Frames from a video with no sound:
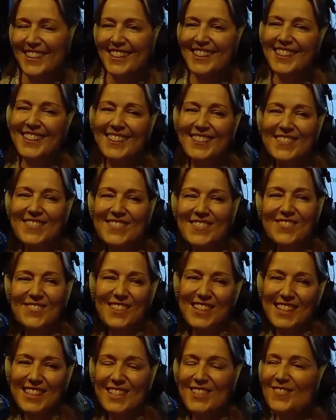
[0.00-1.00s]
you're
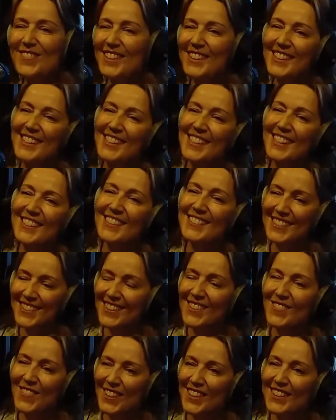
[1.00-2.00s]
reading about the deals, and
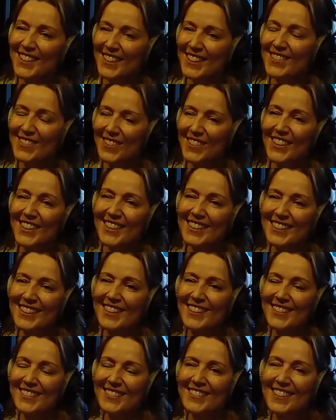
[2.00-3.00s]
I found that quite,
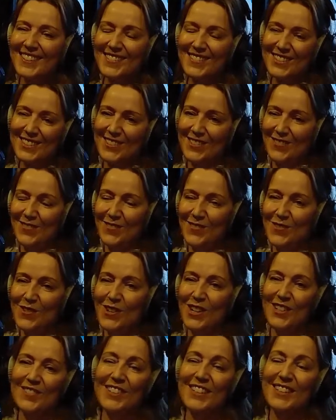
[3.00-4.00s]
that was what
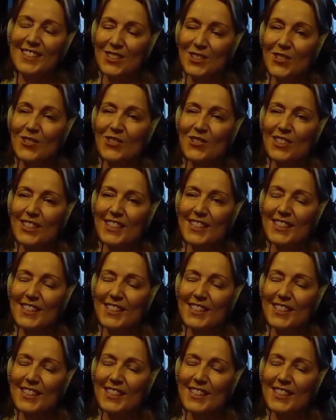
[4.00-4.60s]
I really enjoyed.